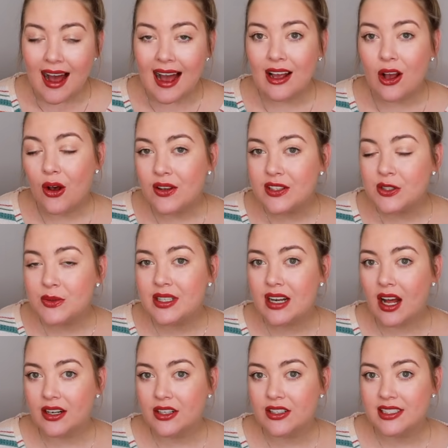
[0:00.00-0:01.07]
I also can
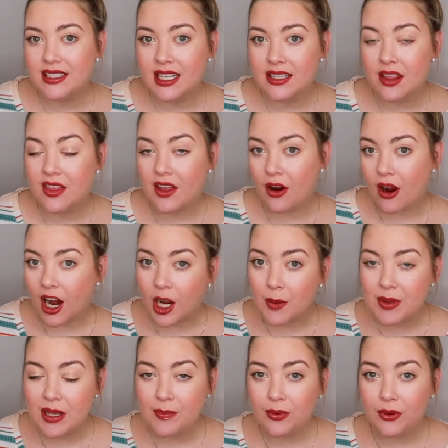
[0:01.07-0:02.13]
understand that there are
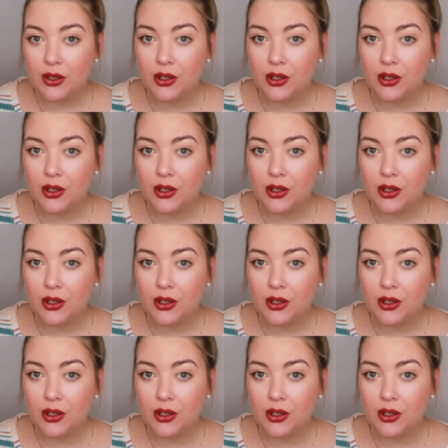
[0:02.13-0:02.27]
people